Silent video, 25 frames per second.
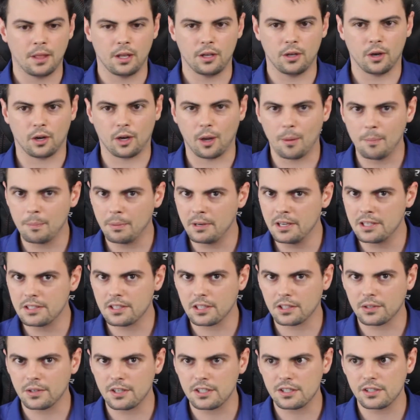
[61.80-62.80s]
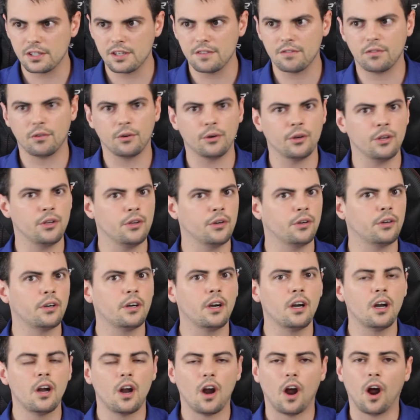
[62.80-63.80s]
your company secretary for a
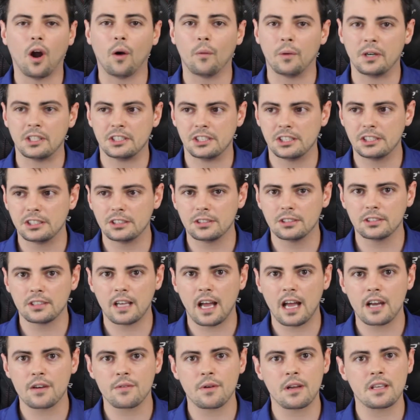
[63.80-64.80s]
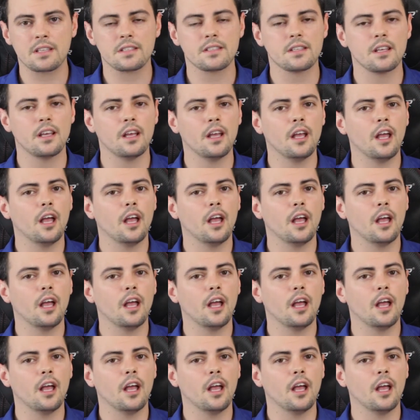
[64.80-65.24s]
year, a registered address,